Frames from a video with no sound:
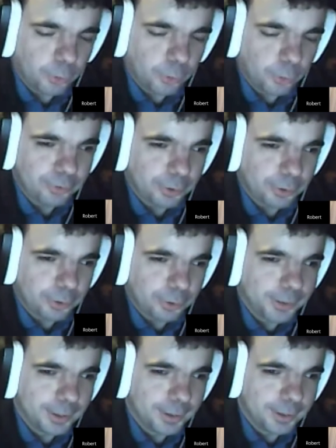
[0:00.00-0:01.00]

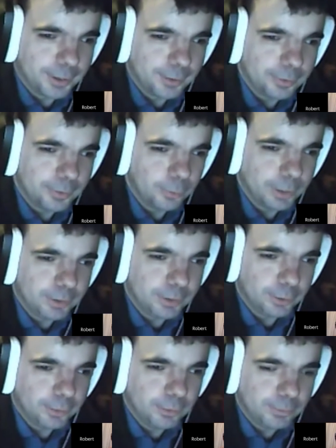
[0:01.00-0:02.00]
voice on the
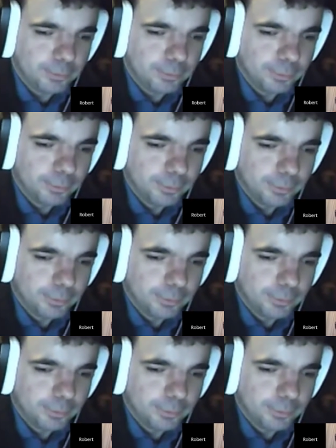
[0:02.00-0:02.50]
radio.